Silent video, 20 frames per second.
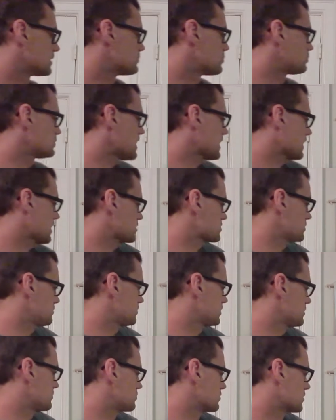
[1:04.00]
Black actually played
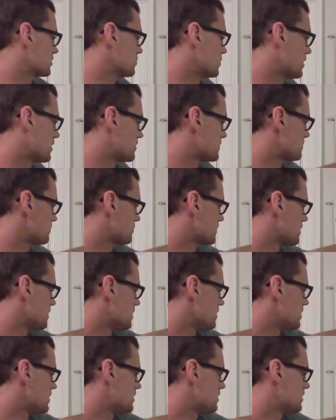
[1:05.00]
pretty well.
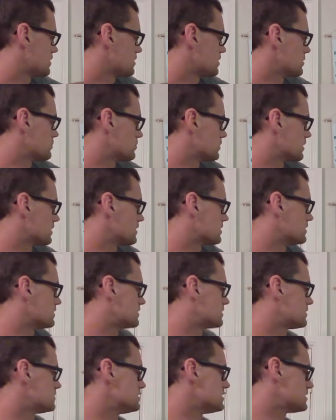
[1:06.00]
He played
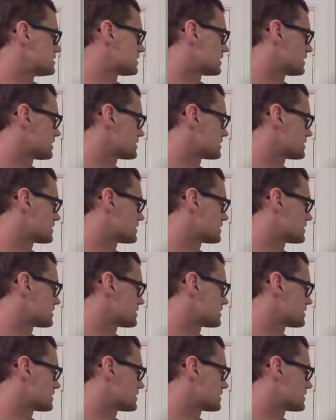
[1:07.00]
d takes